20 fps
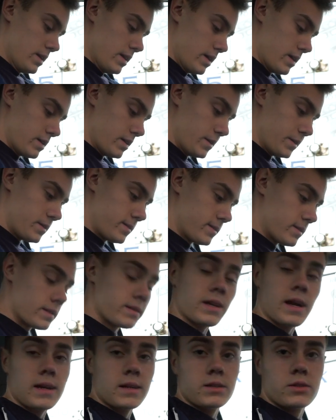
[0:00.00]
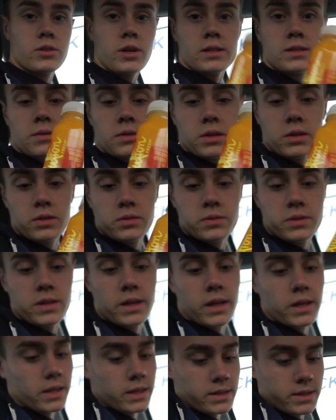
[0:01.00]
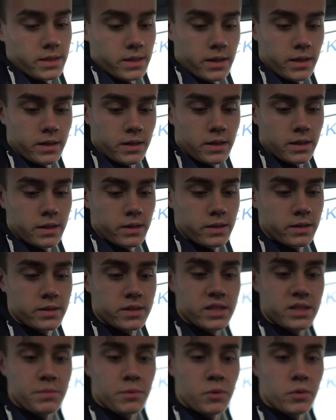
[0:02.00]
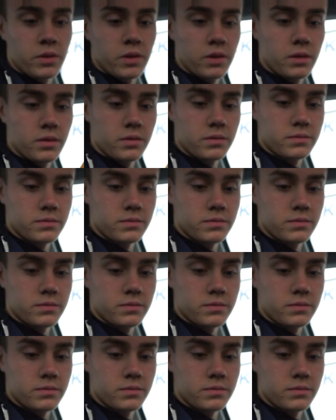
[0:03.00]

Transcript: And I decided to try something new today. It's a uh, smoothie.